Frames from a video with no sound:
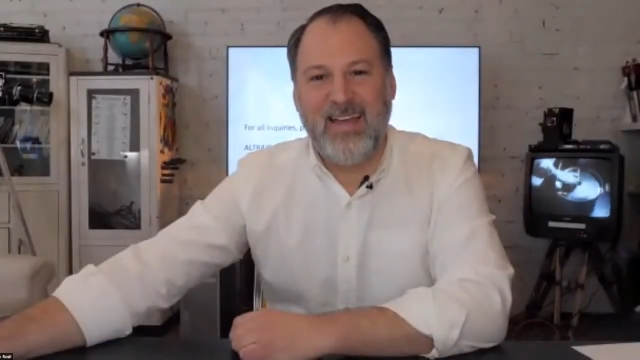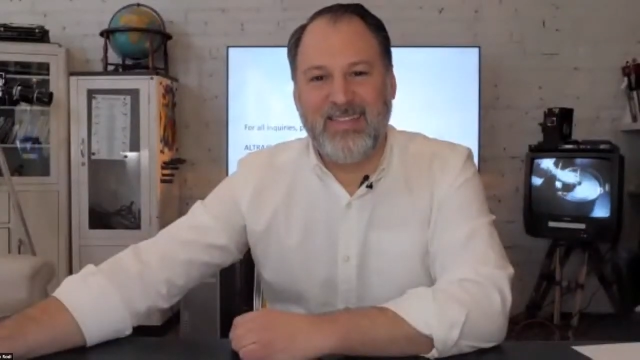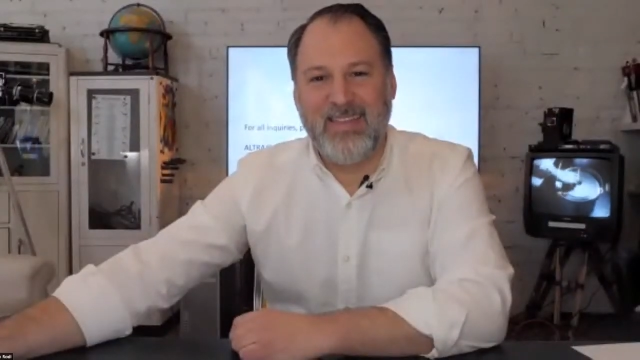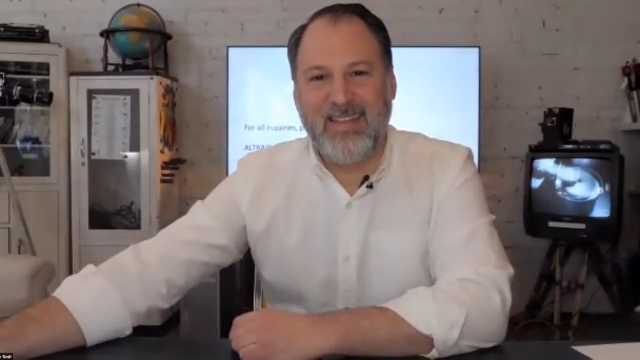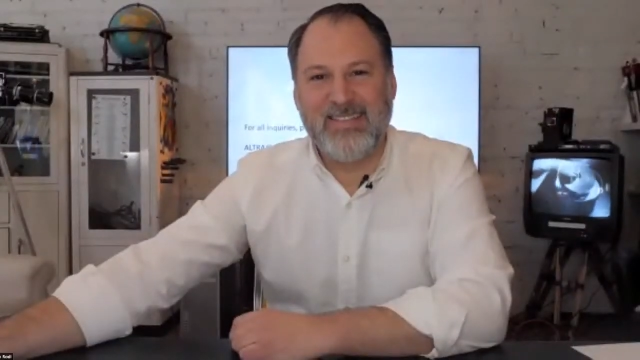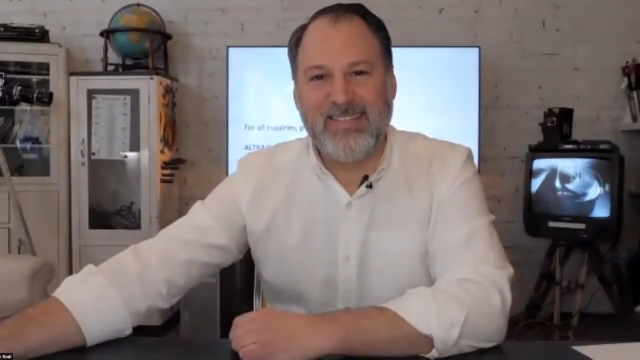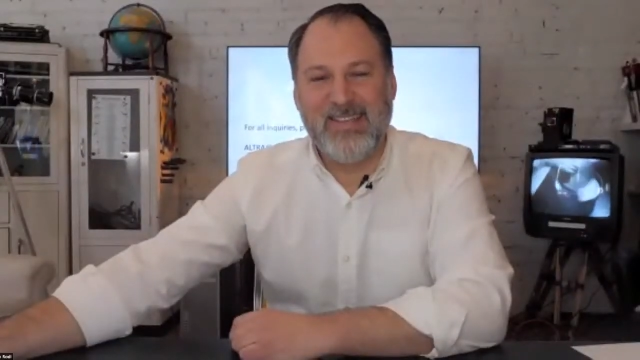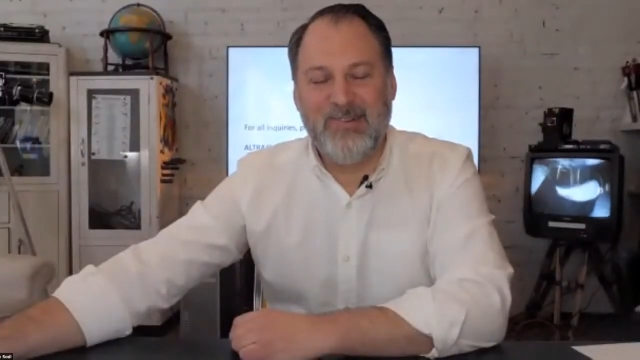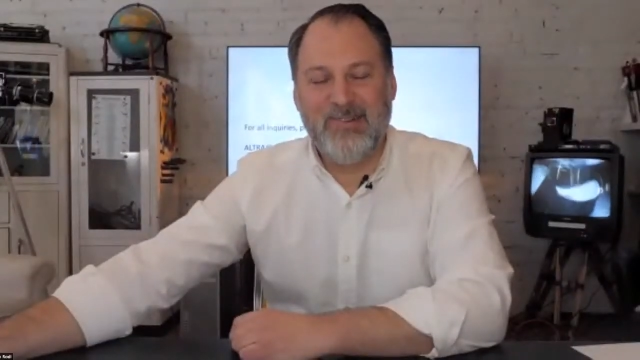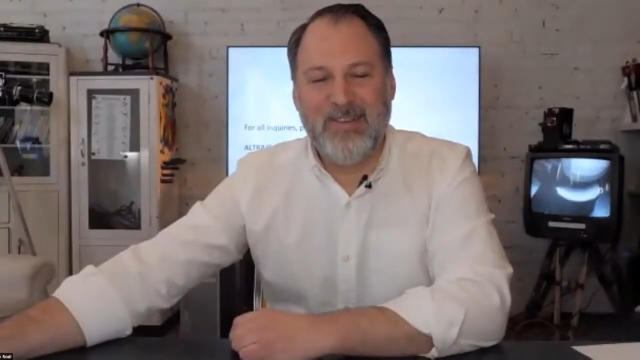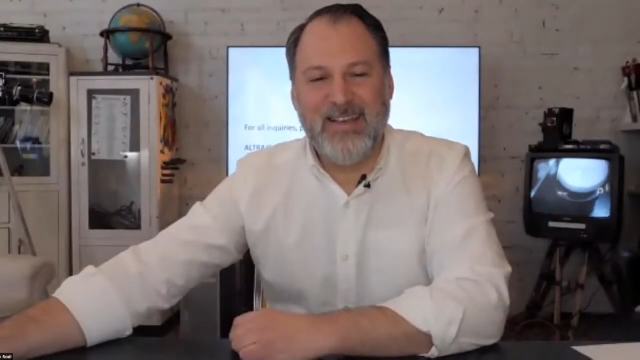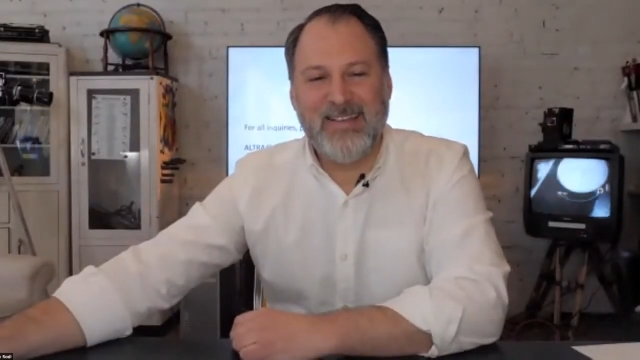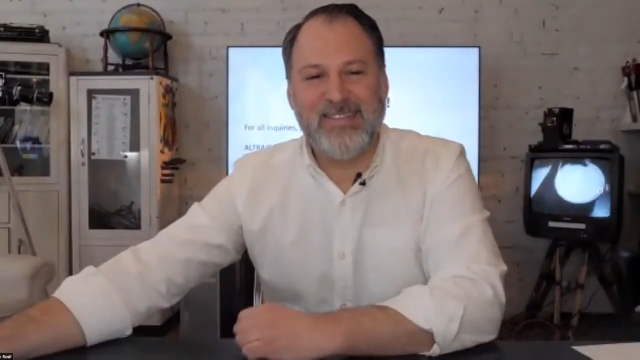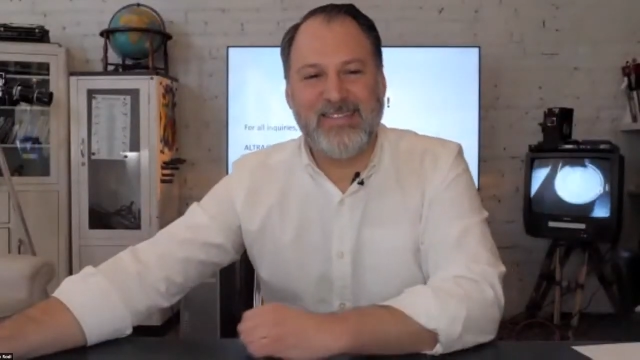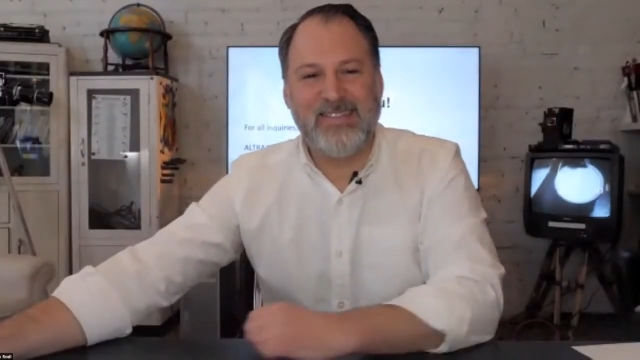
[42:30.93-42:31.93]
I think
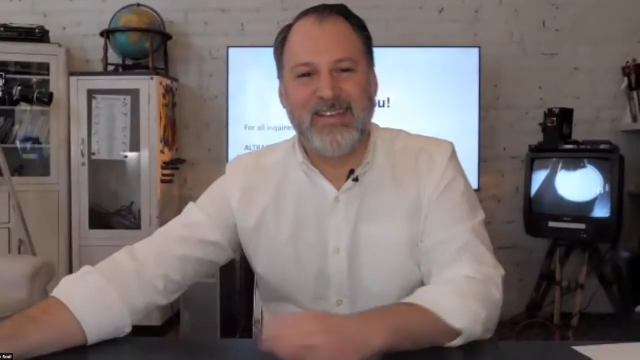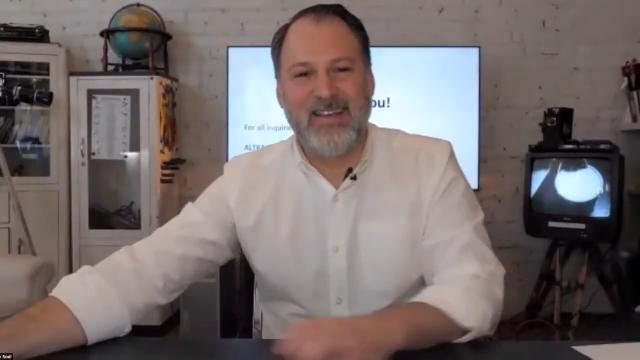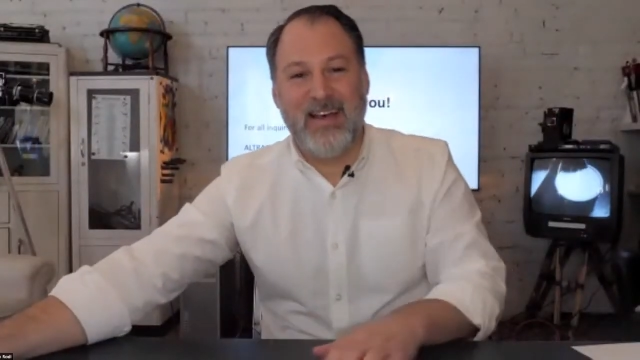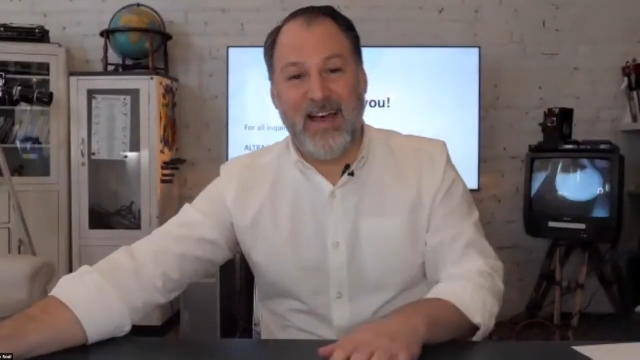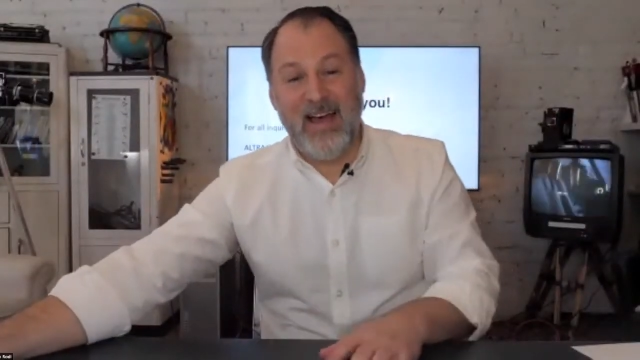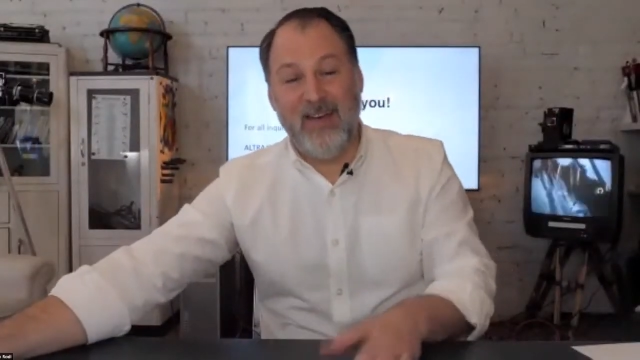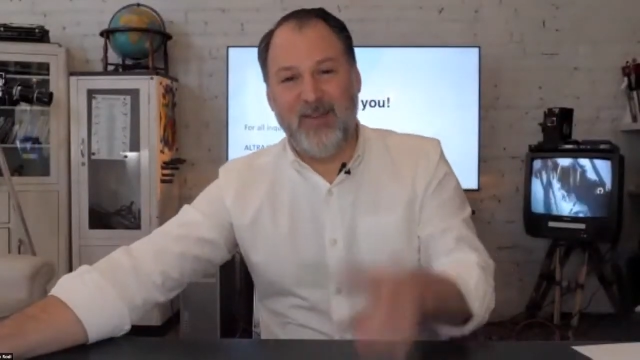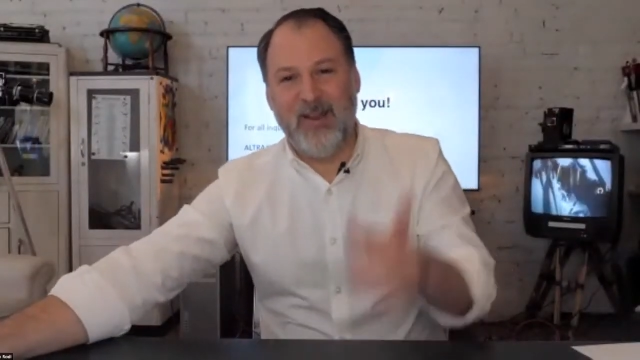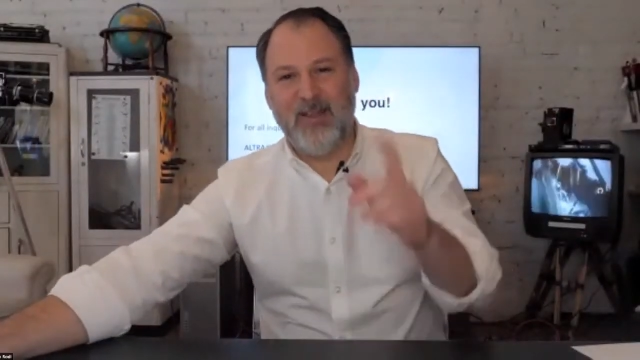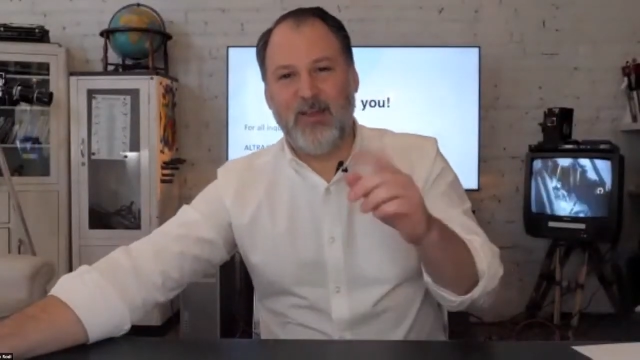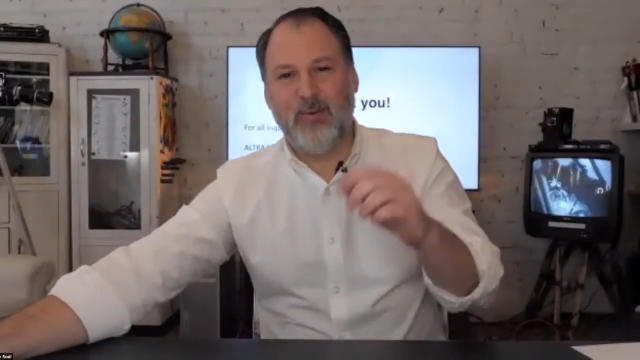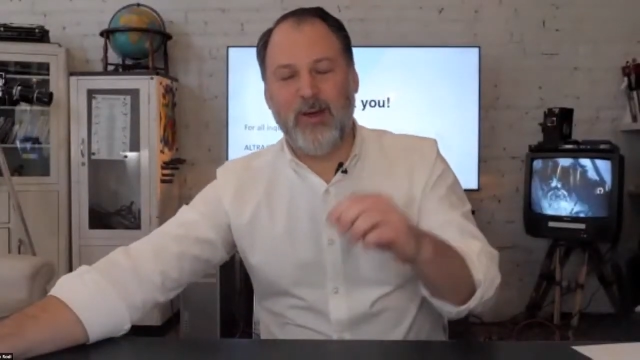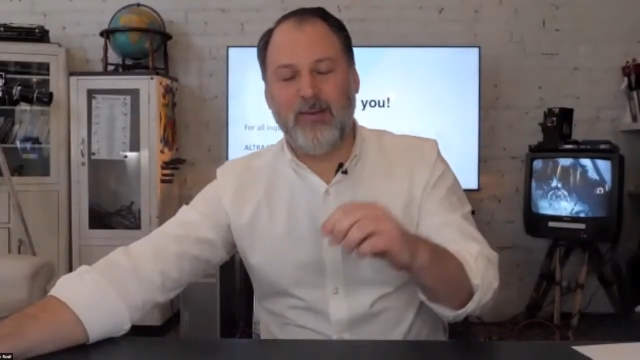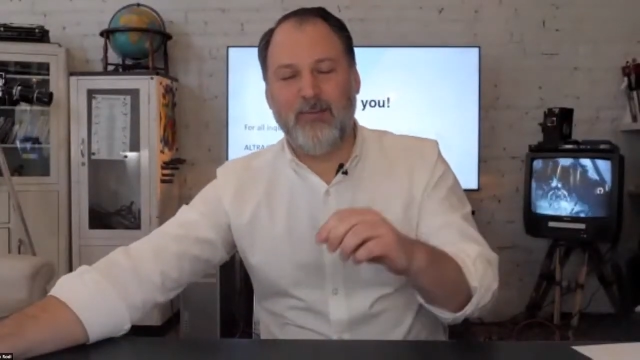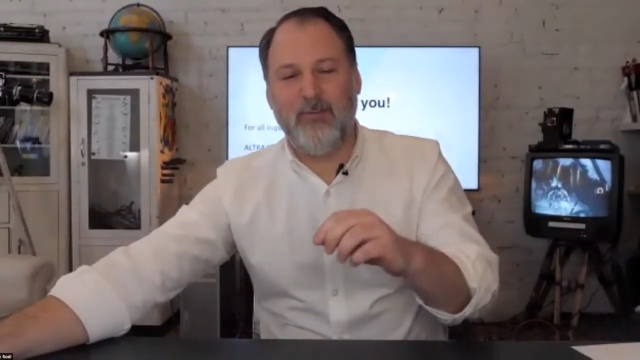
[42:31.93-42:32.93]
so, yes. I have
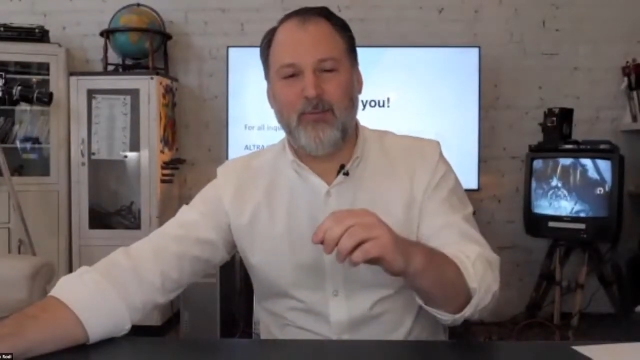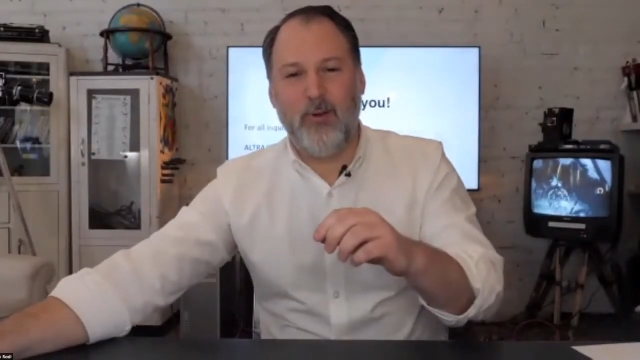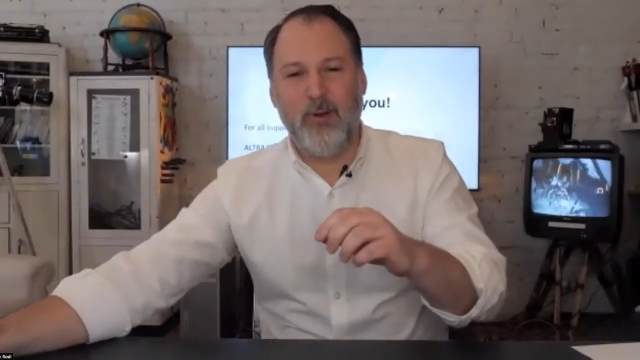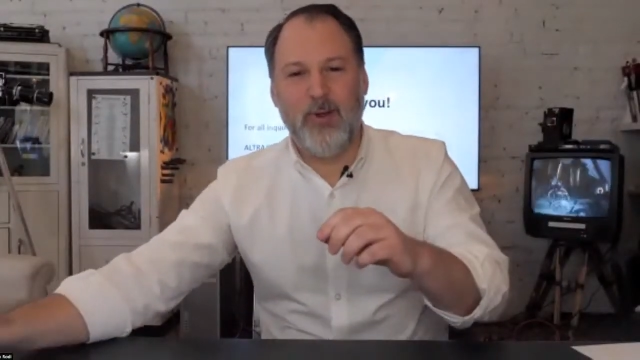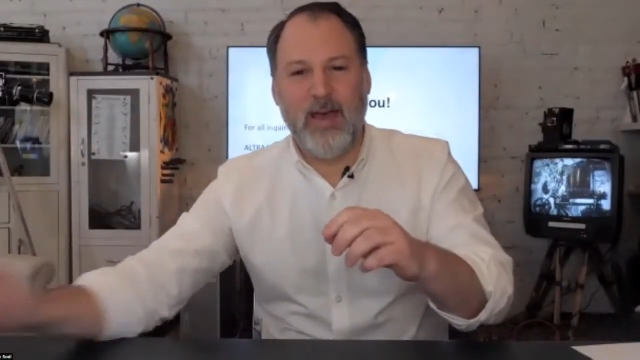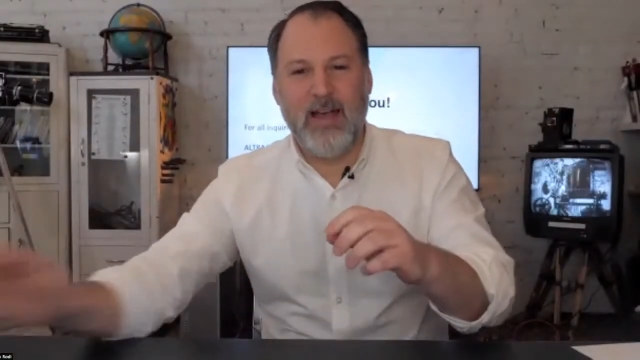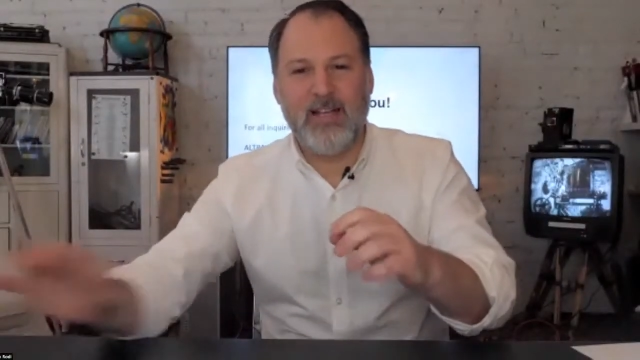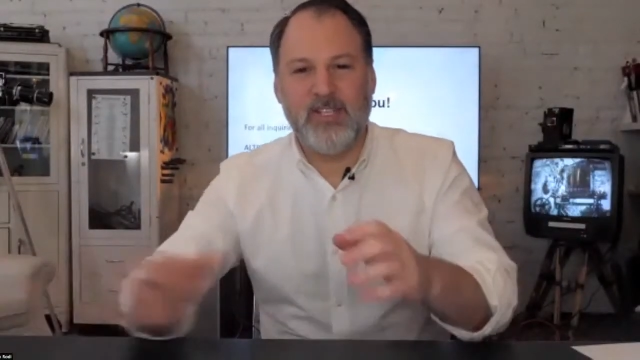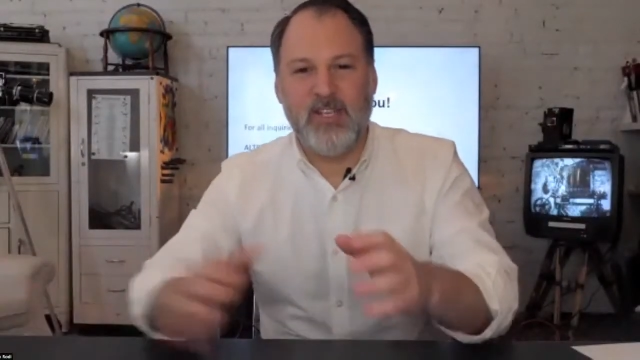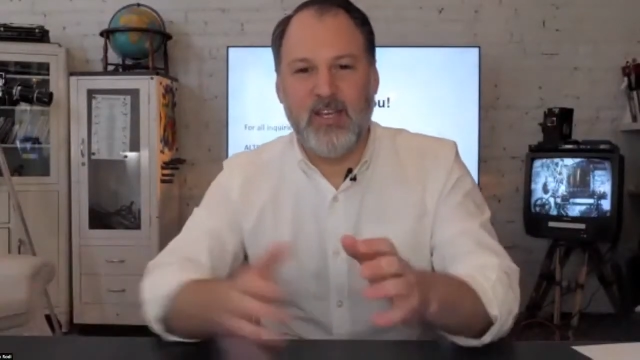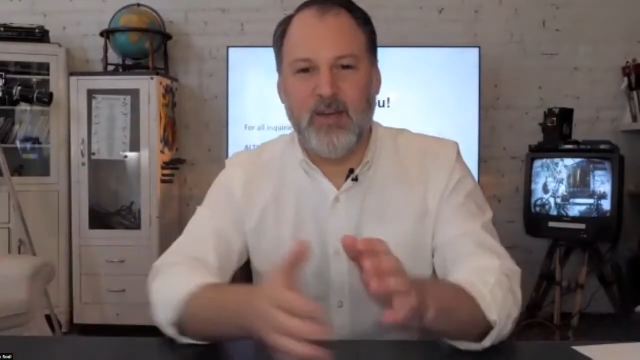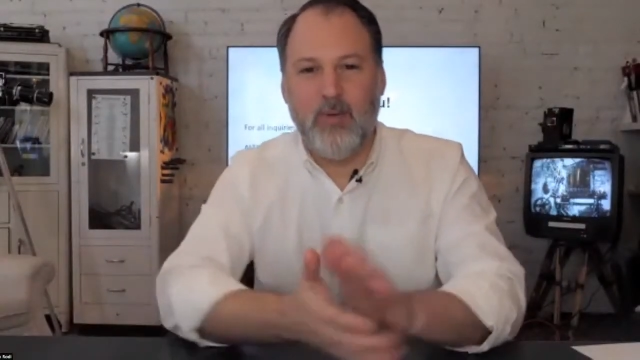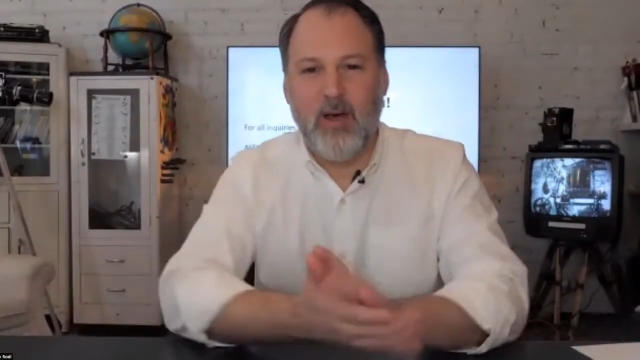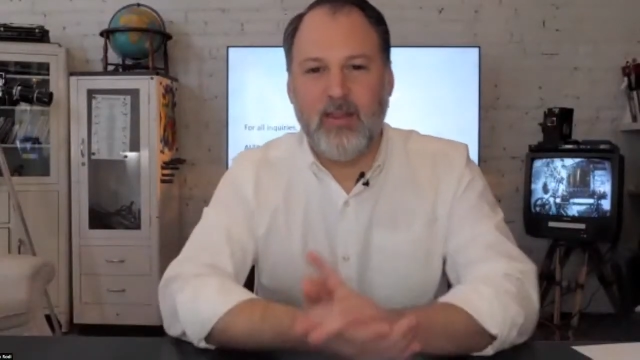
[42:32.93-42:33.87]
another one for you, actually,